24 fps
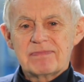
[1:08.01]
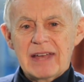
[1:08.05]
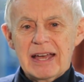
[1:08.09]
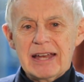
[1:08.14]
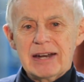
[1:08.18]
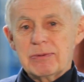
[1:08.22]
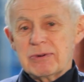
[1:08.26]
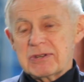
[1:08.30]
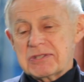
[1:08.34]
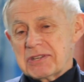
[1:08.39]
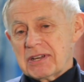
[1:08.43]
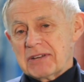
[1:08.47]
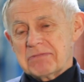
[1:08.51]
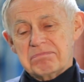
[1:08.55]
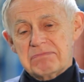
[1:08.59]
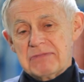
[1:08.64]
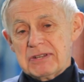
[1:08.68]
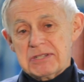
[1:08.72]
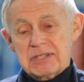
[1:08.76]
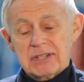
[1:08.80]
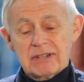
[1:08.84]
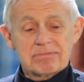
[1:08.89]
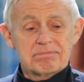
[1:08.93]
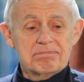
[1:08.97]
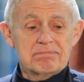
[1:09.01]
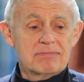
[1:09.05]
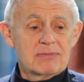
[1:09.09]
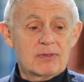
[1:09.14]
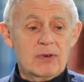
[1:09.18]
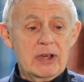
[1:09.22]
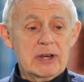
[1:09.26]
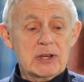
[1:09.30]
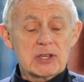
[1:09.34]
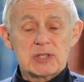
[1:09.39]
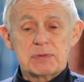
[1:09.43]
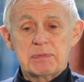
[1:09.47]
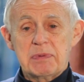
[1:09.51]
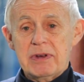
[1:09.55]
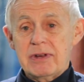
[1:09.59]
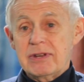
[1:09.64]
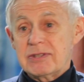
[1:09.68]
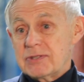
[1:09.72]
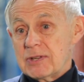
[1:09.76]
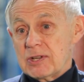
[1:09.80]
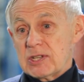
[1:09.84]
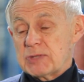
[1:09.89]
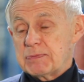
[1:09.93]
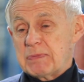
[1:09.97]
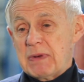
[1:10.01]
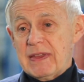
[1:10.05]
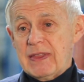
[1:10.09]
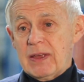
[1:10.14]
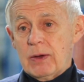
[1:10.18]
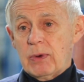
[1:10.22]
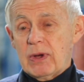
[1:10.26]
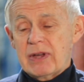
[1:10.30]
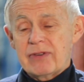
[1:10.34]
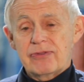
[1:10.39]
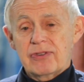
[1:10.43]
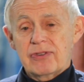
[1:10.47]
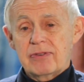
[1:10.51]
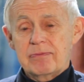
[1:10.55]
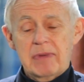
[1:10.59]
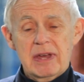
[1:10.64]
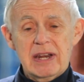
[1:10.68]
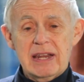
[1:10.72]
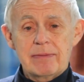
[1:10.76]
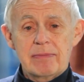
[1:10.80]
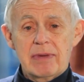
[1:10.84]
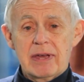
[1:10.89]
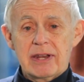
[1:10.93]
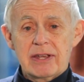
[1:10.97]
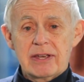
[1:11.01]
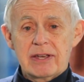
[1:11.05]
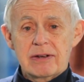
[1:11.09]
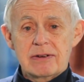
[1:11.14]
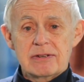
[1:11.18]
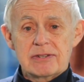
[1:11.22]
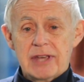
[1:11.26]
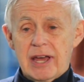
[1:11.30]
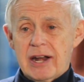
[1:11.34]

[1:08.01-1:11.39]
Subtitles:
And it was just a great experience, and it's been that way for many, many years.